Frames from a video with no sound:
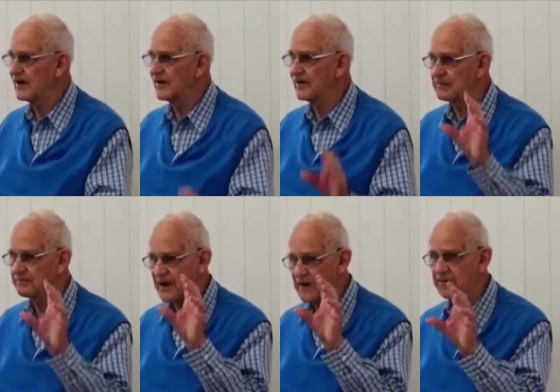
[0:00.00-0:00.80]
The
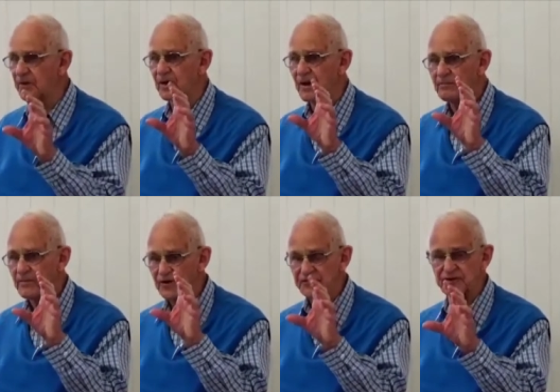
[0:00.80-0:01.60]
people,
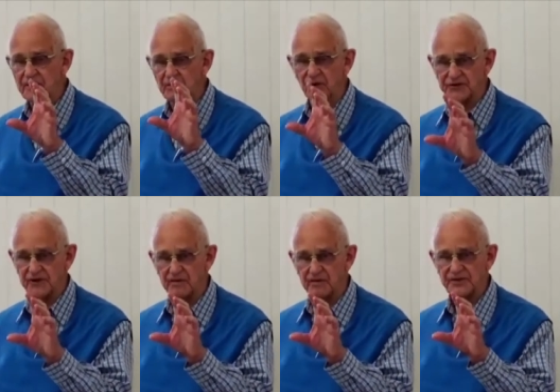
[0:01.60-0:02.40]
mostly
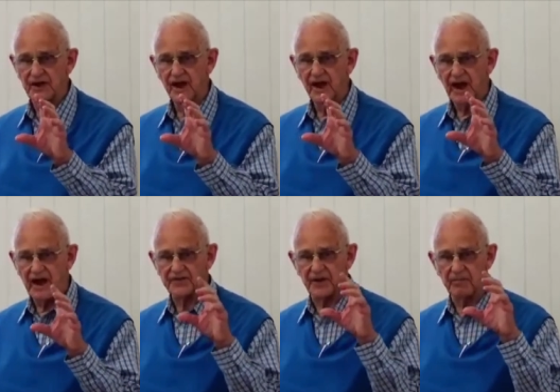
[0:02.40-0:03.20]
Muslims, had
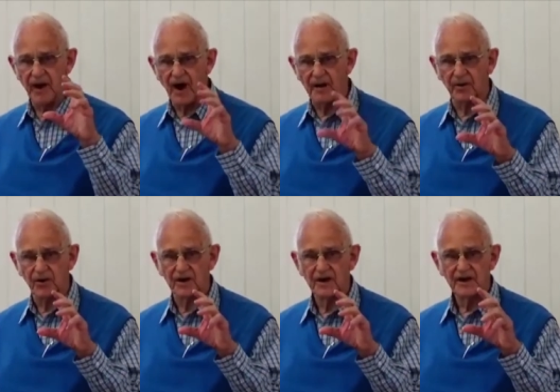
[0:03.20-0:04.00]
the Bible
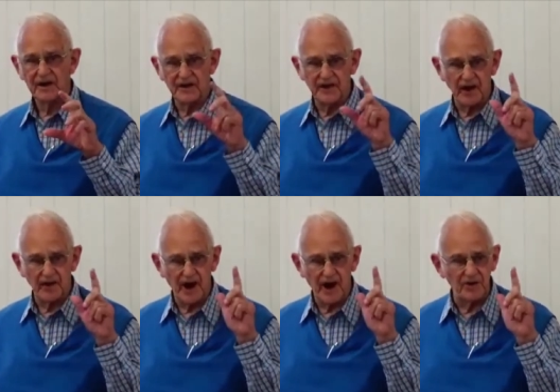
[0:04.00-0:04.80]
in their
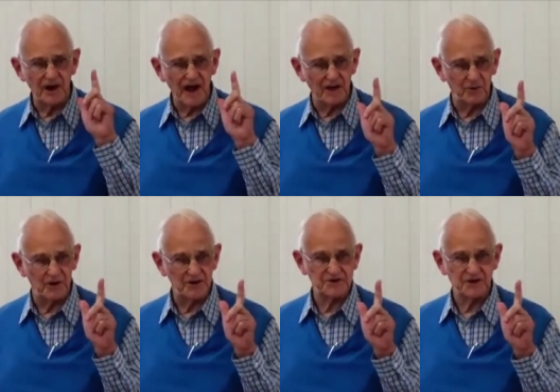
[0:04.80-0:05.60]
own
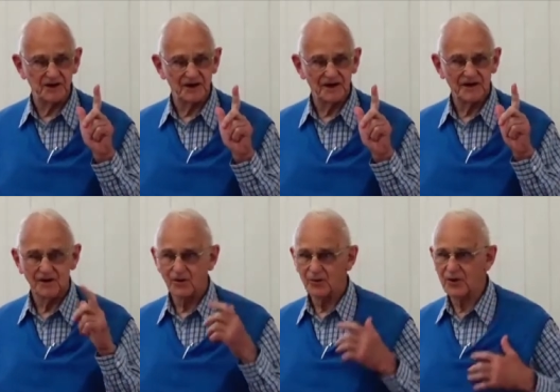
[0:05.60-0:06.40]
language
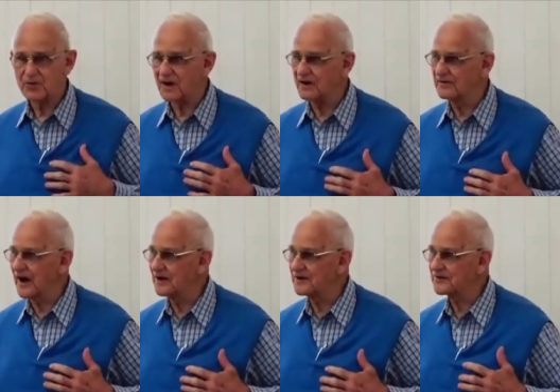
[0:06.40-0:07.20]
with one of
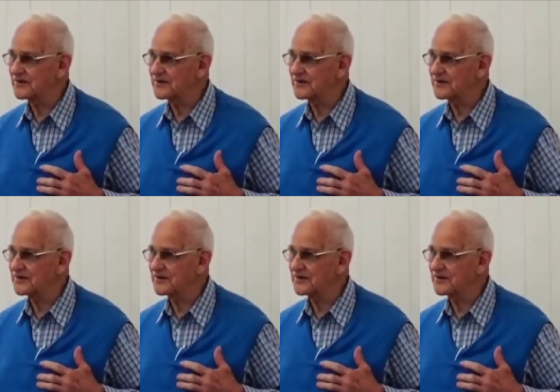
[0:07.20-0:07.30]
those.